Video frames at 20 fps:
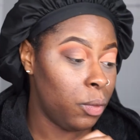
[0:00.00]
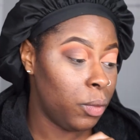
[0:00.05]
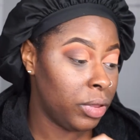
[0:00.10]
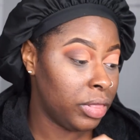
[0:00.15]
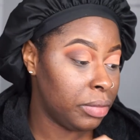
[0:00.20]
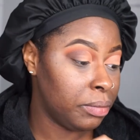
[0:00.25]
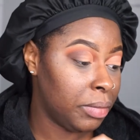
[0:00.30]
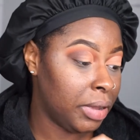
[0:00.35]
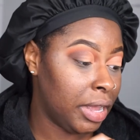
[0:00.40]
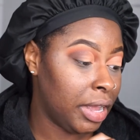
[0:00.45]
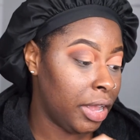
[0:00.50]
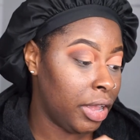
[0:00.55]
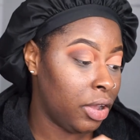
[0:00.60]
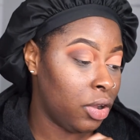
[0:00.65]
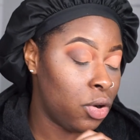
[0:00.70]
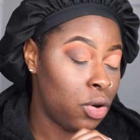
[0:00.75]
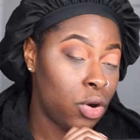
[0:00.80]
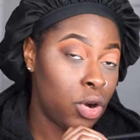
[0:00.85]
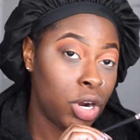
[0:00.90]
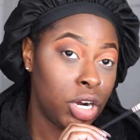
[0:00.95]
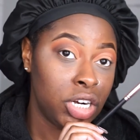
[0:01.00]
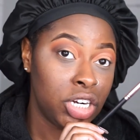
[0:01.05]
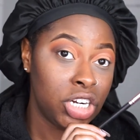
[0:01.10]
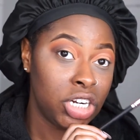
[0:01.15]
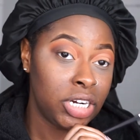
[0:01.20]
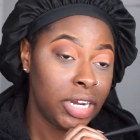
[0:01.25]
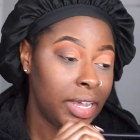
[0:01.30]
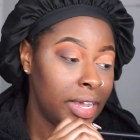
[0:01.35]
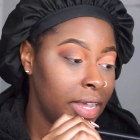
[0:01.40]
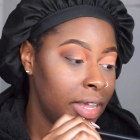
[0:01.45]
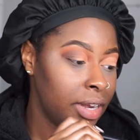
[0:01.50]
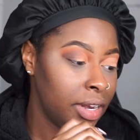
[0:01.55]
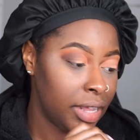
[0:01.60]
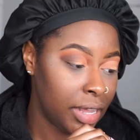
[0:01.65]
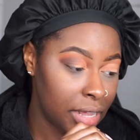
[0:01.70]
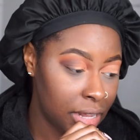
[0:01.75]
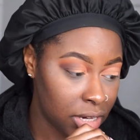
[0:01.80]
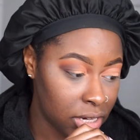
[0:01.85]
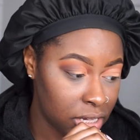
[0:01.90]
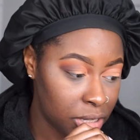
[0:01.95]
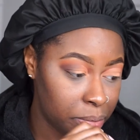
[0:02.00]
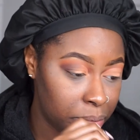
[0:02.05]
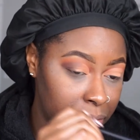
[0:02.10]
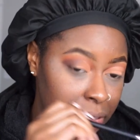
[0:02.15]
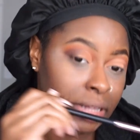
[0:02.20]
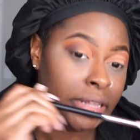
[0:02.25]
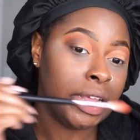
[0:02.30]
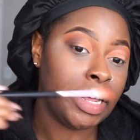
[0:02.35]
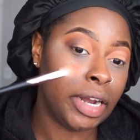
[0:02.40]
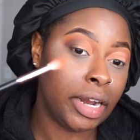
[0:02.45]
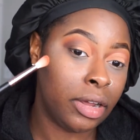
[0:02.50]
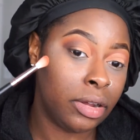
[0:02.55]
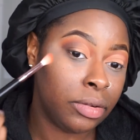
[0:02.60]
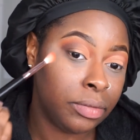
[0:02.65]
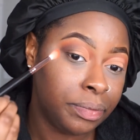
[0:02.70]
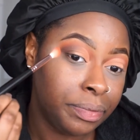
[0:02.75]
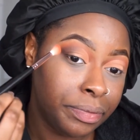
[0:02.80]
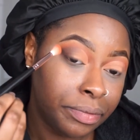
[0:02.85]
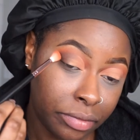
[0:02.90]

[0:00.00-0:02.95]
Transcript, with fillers: with my orange shade and just blend that out.